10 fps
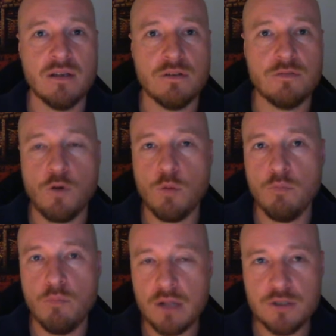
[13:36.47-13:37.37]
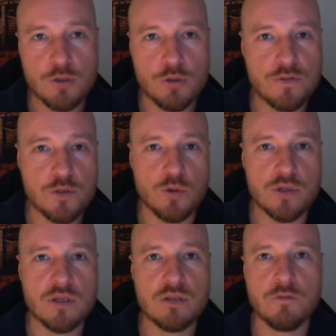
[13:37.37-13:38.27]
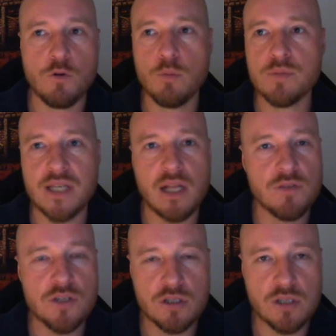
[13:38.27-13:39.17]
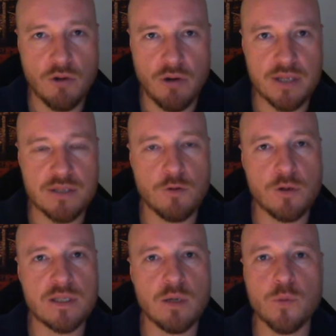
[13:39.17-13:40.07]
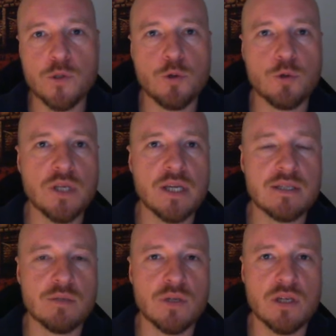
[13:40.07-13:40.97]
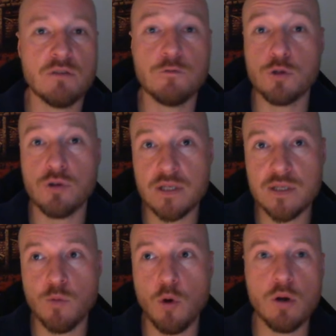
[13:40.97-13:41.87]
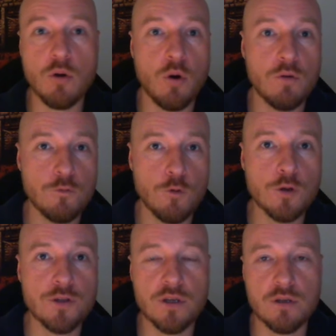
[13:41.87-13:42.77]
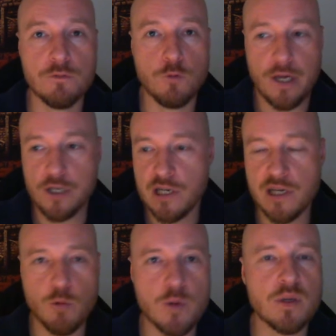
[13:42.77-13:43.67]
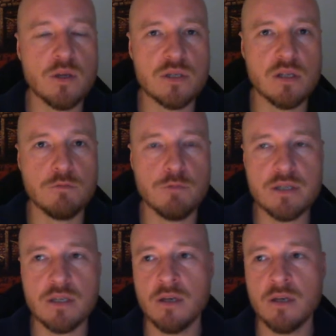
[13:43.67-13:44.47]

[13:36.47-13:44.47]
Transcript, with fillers: from a multitude of sources, from salvaging the crates. For example, you could get some gear for transmog or for actually equipping yourself with,